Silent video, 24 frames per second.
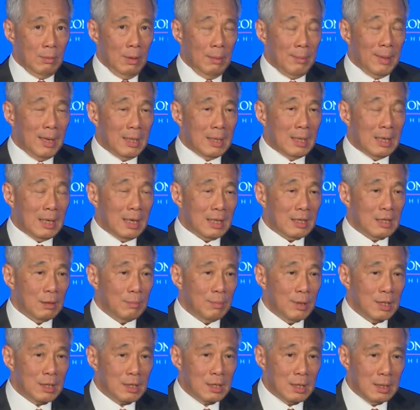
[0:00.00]
we made an
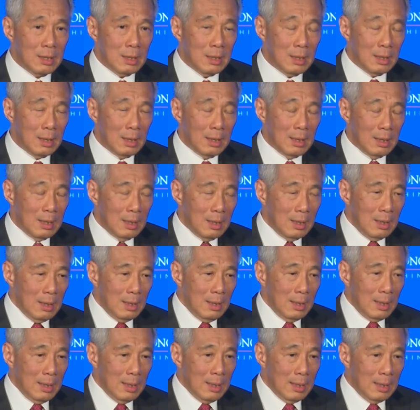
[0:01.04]
exhibition
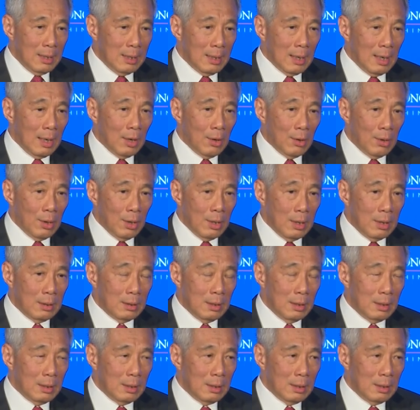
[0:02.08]
in our